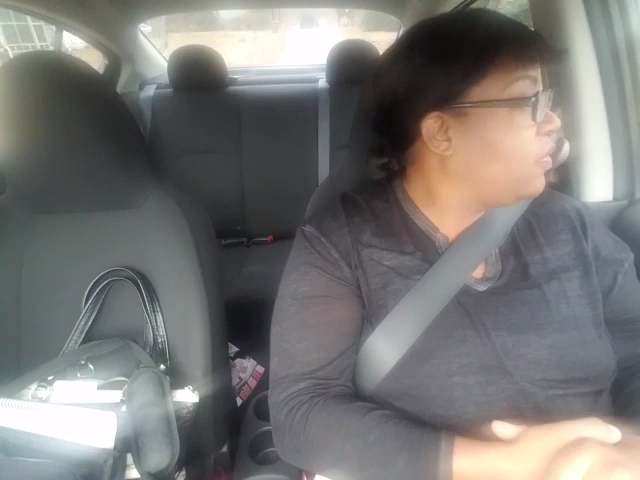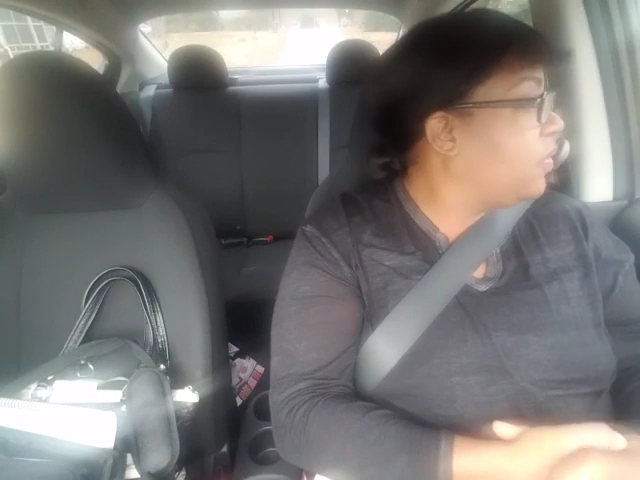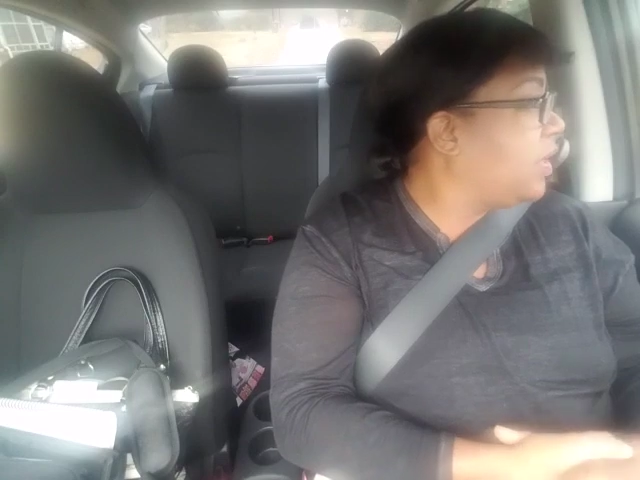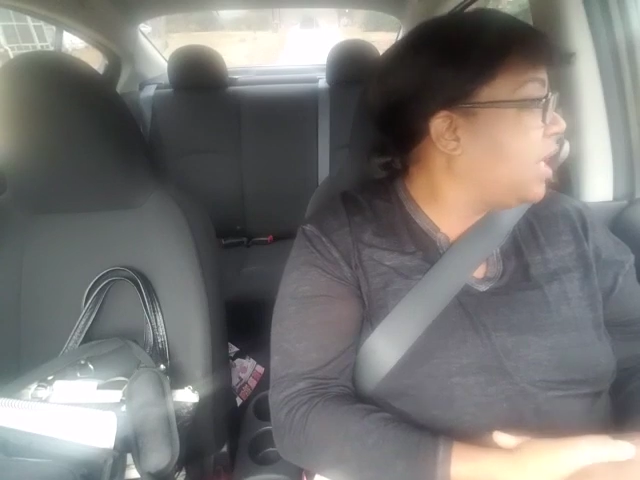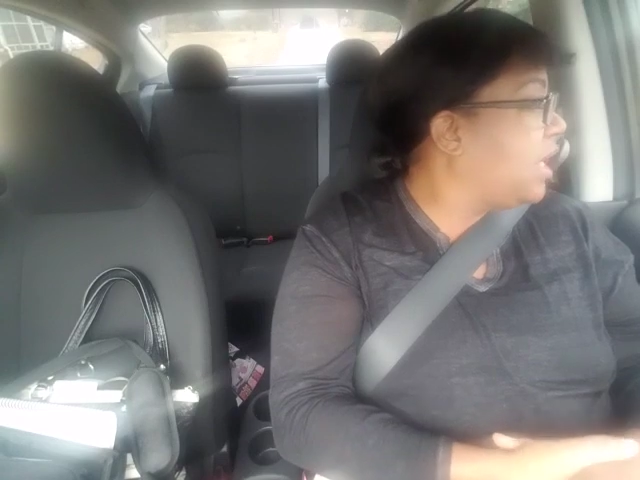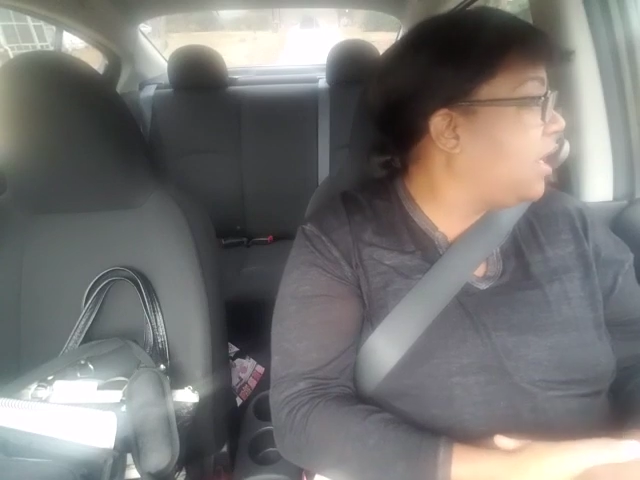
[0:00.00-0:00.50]

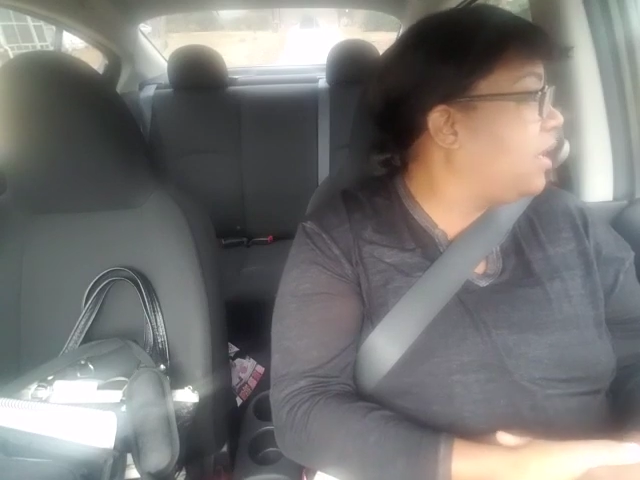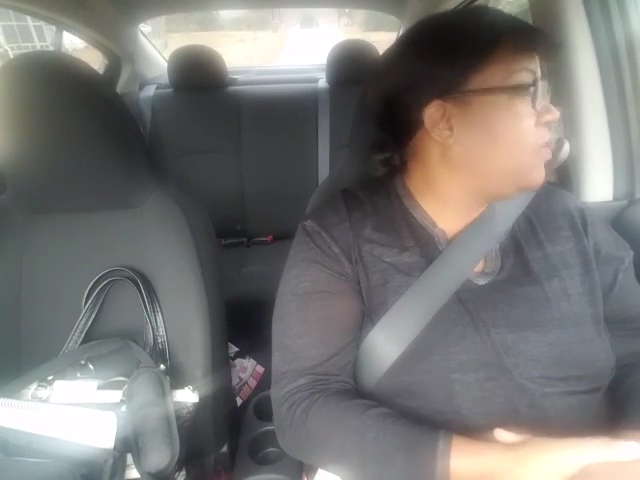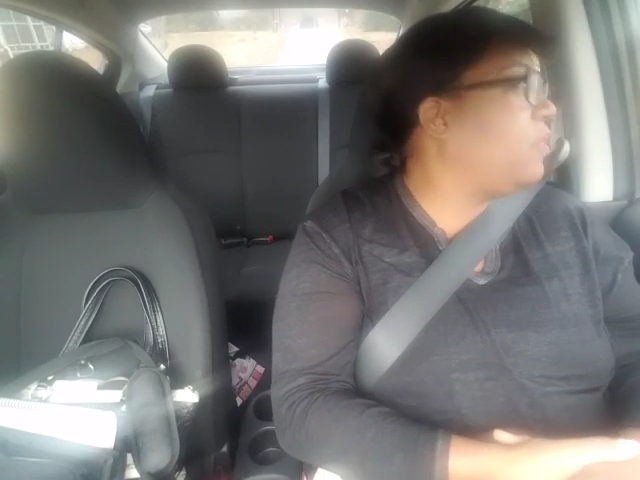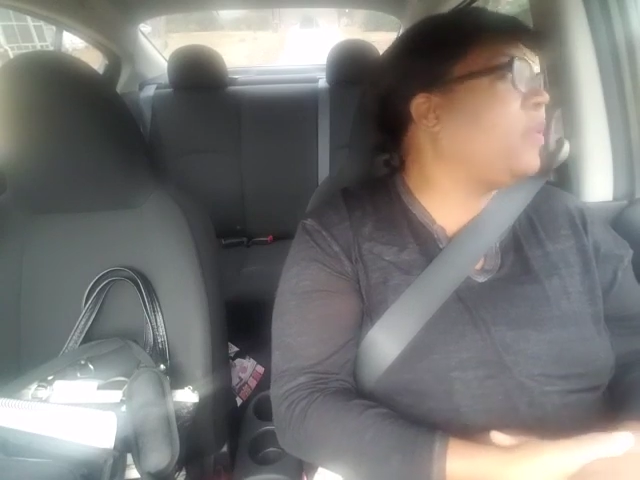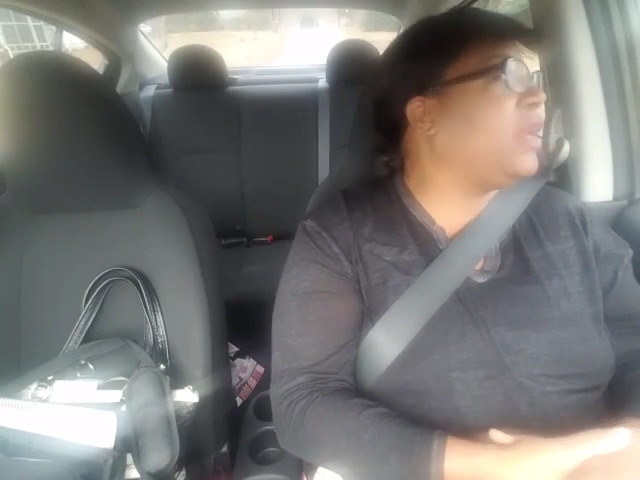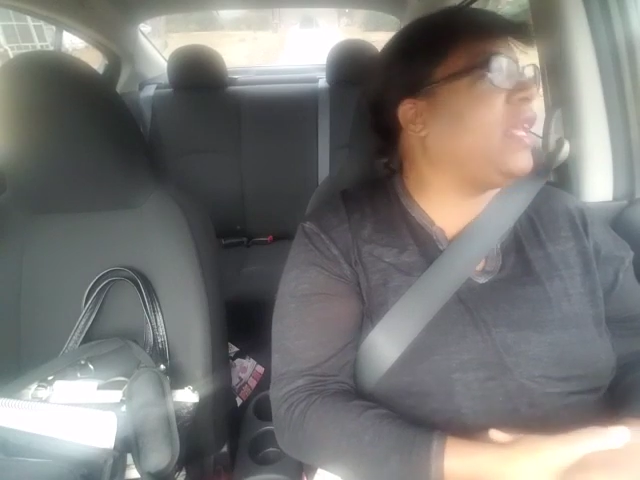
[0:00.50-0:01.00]
when
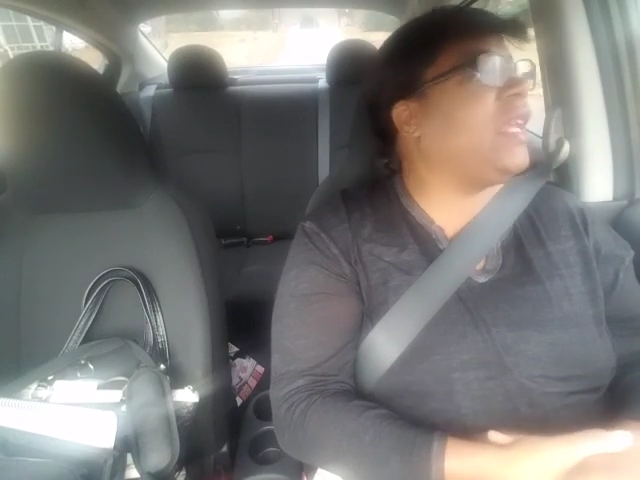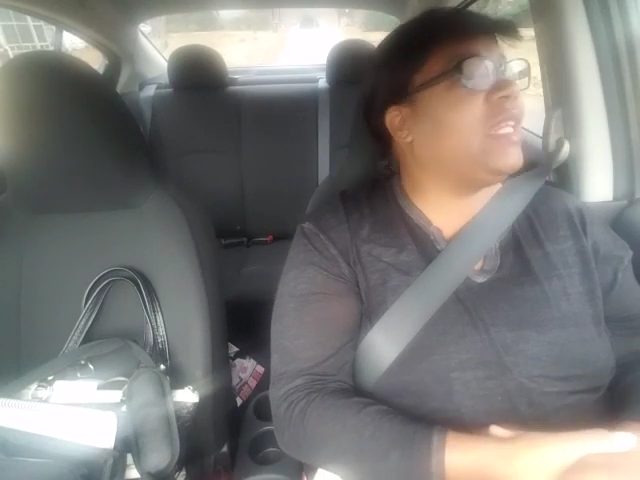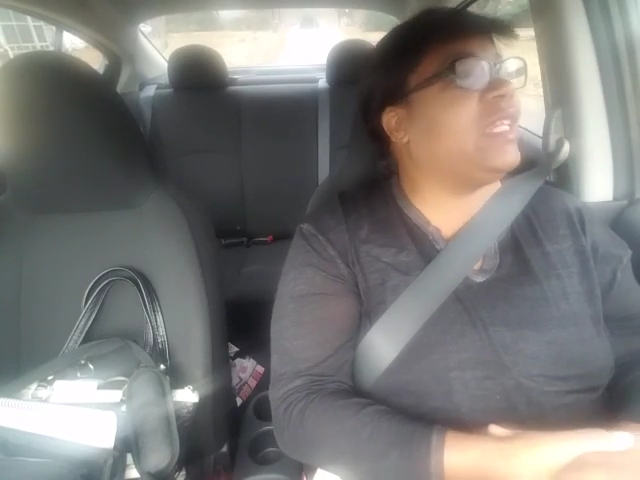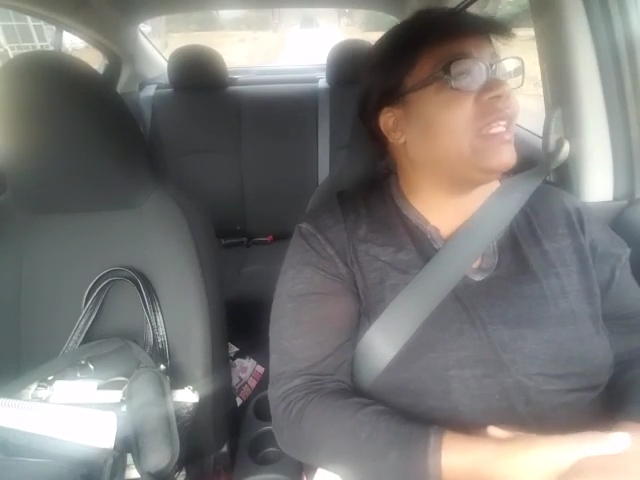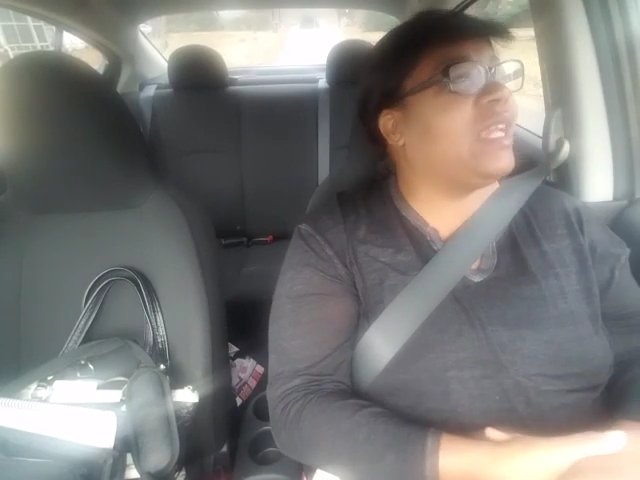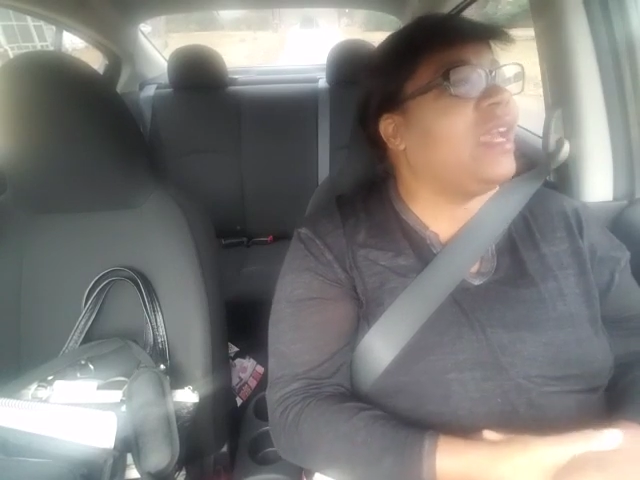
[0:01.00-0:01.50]
he's
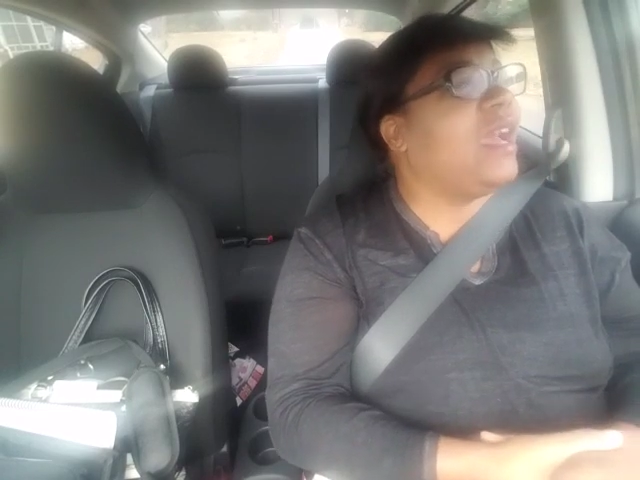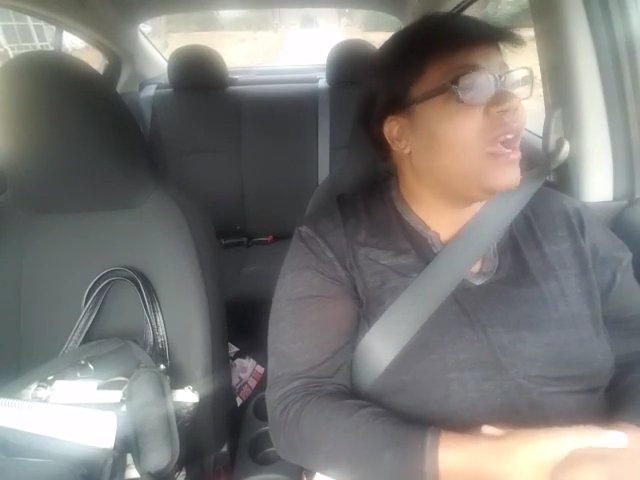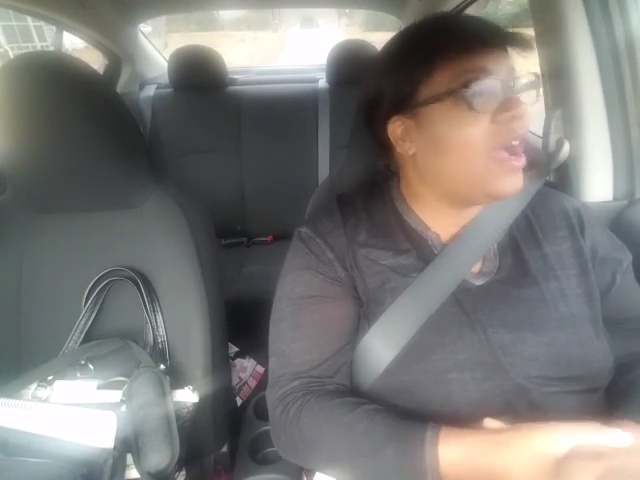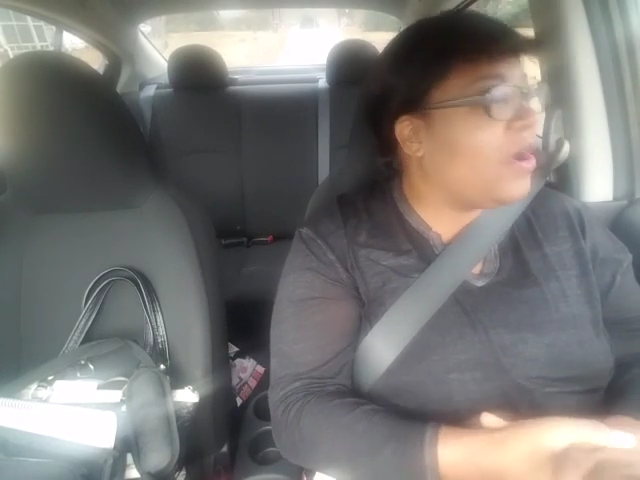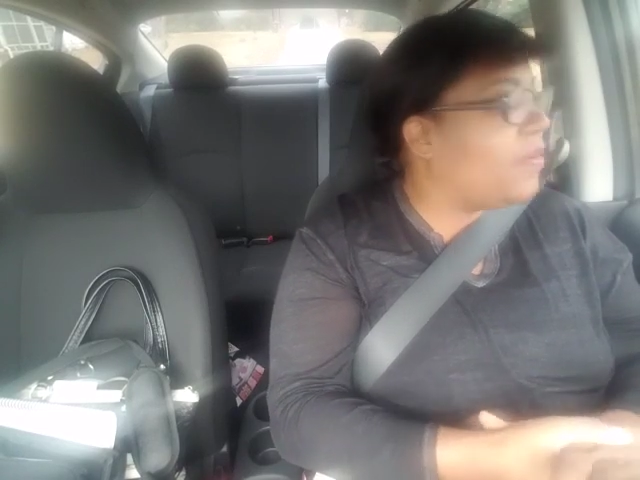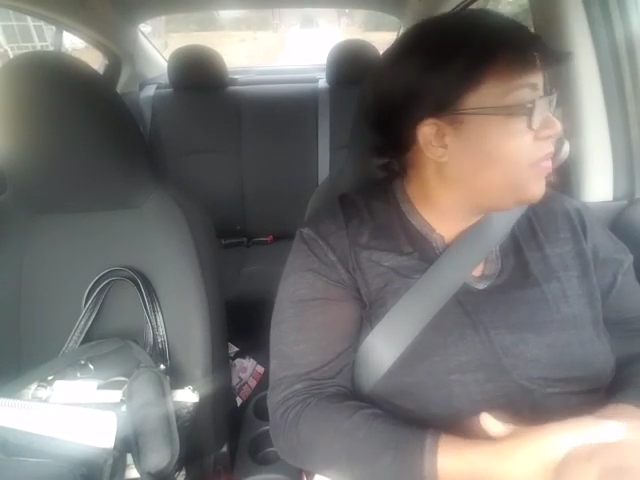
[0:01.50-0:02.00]

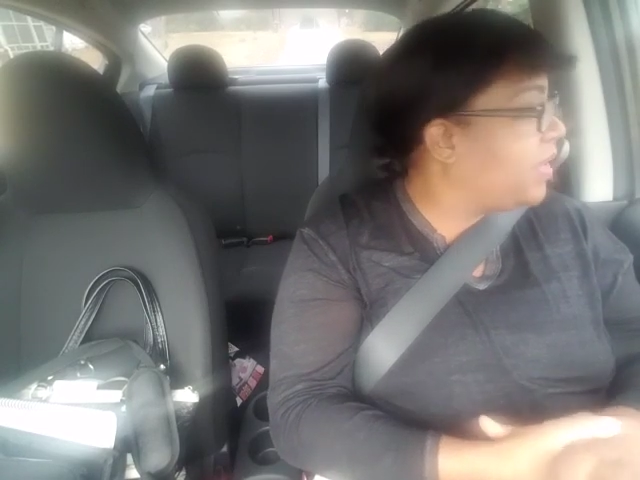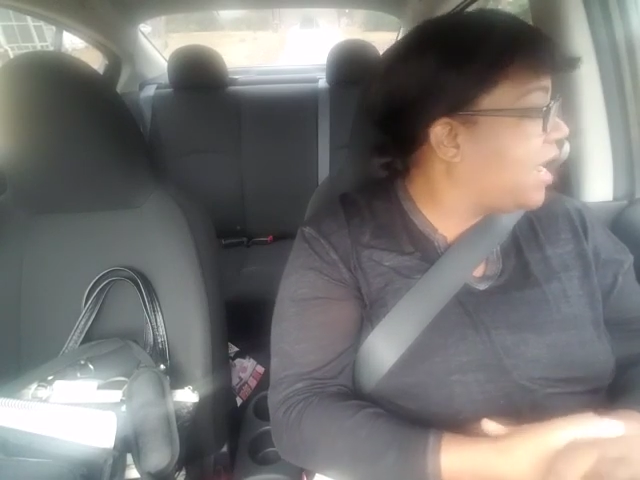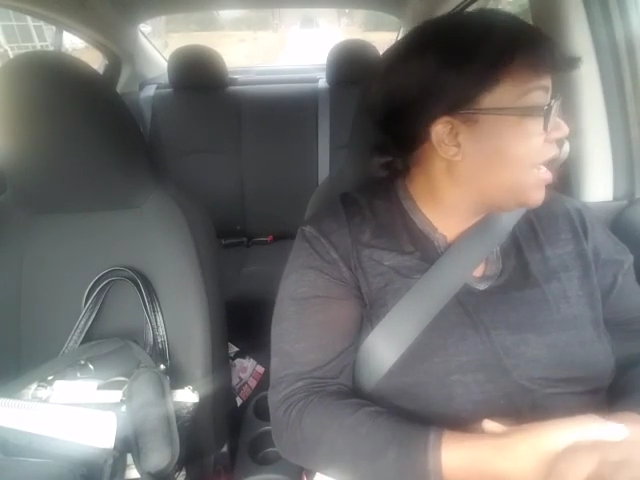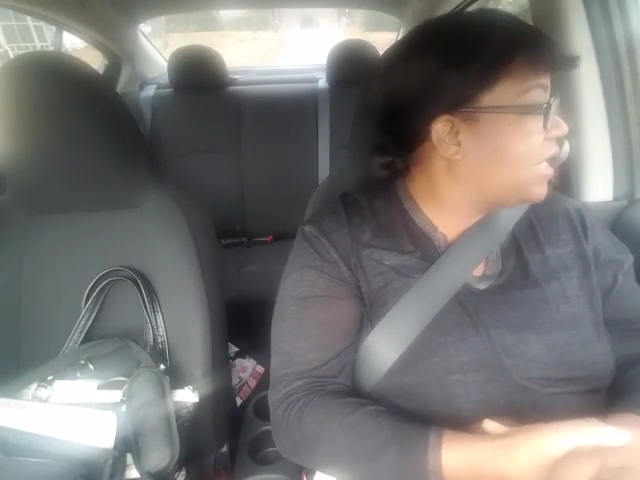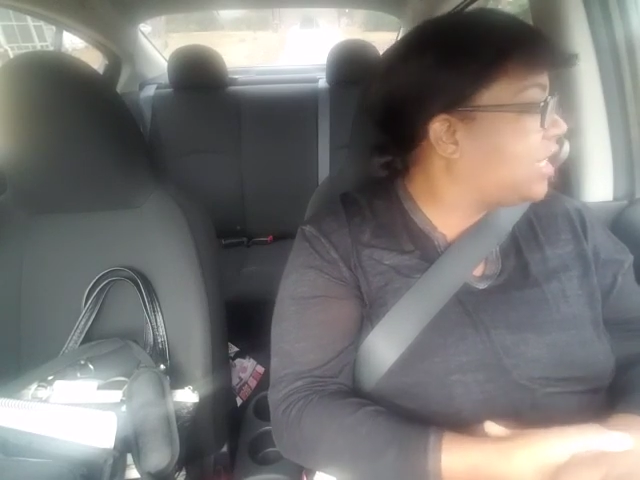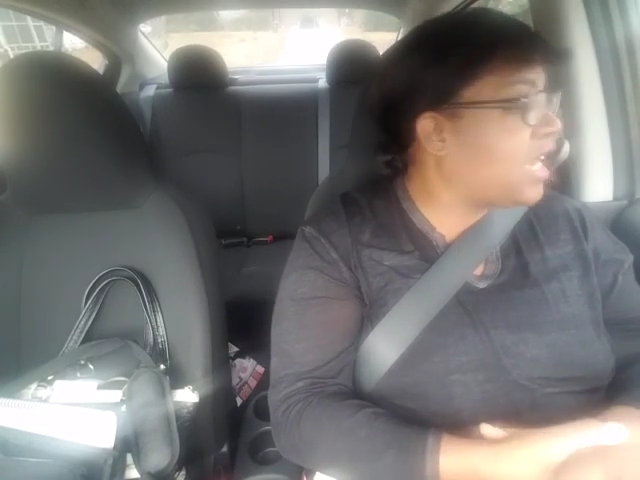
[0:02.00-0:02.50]
all been
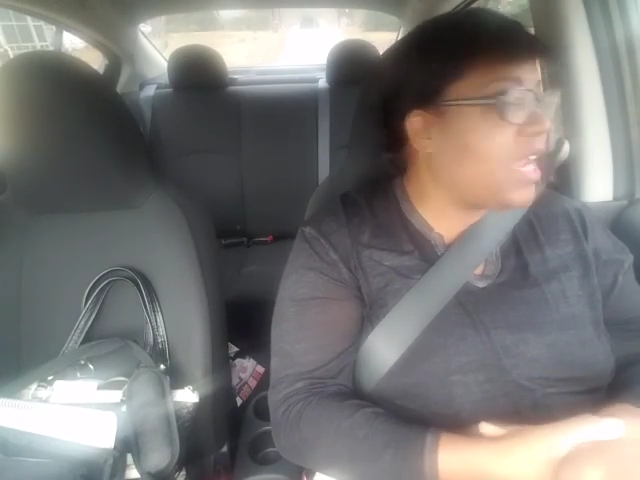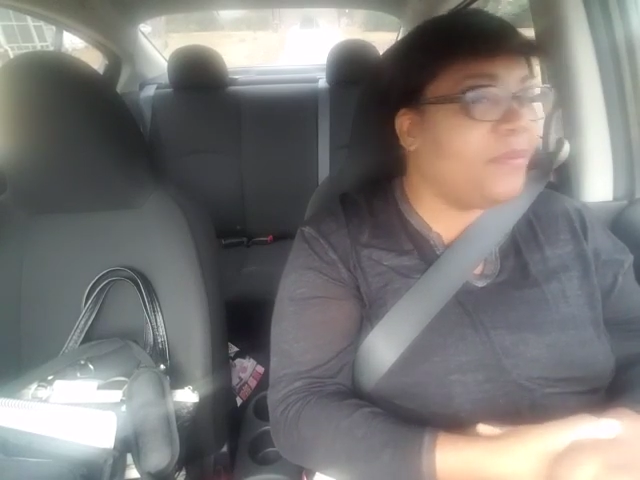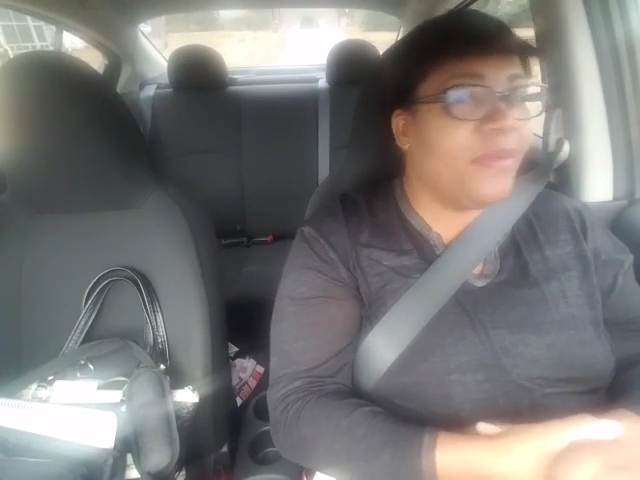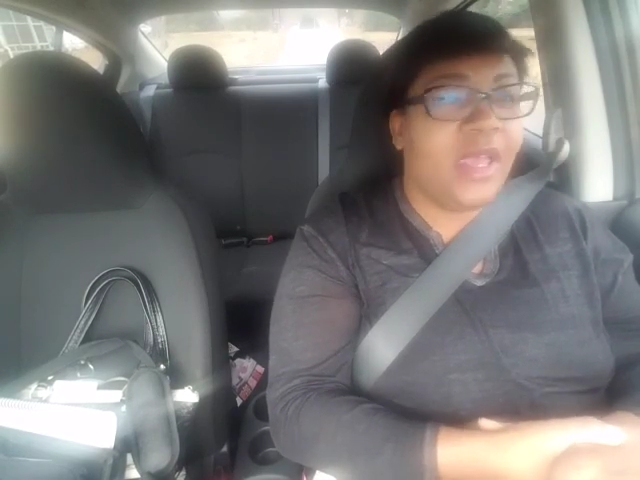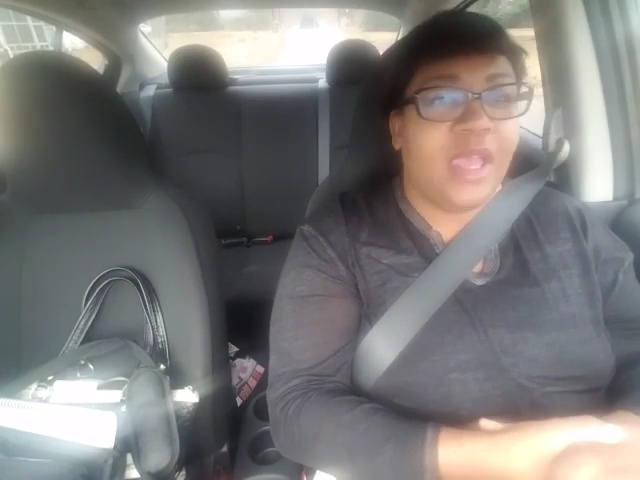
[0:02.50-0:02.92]
out of shape.